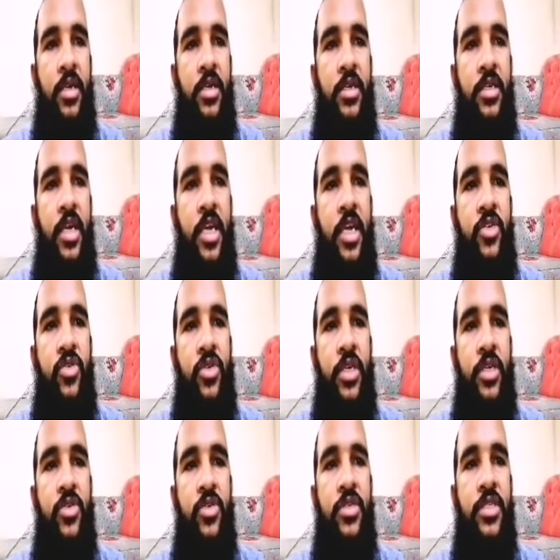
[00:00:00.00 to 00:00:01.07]
try to
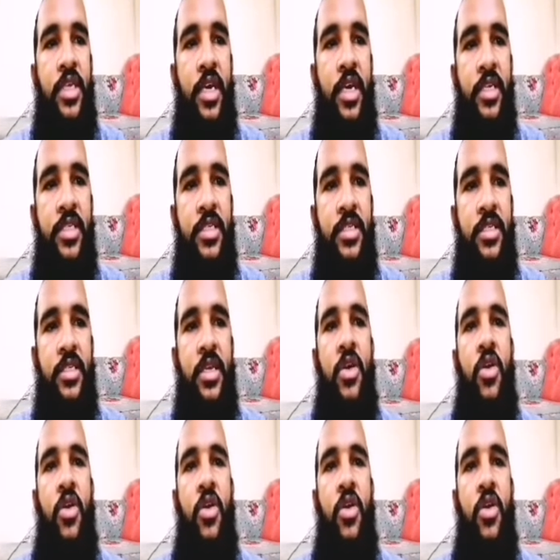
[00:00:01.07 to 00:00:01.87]
reduce their risks